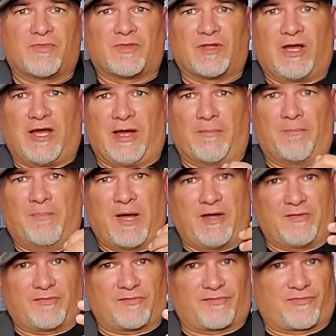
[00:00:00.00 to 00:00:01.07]

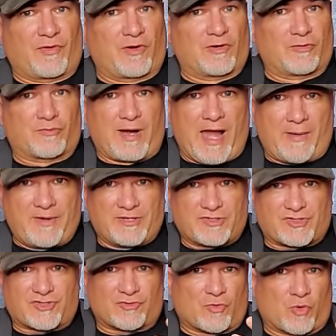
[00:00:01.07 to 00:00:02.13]
But for
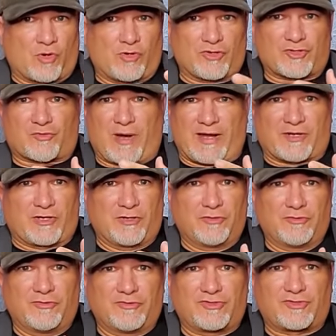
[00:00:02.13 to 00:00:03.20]
rabbits, squirrels,
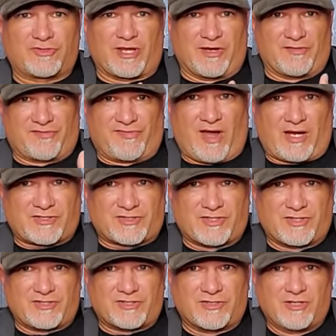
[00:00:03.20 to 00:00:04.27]
raccoons, and
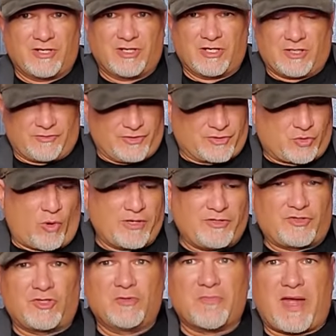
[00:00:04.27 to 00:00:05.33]
foxes, the
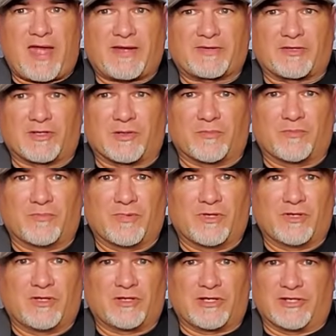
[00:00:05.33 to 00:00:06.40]
22 Magnum
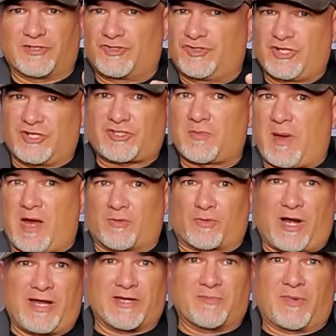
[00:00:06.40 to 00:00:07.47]
is just about
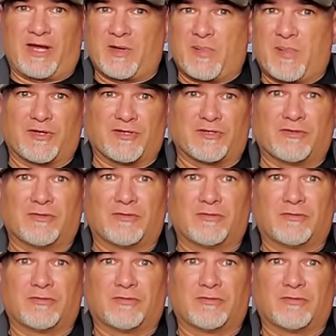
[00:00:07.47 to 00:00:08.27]
right in my opinion.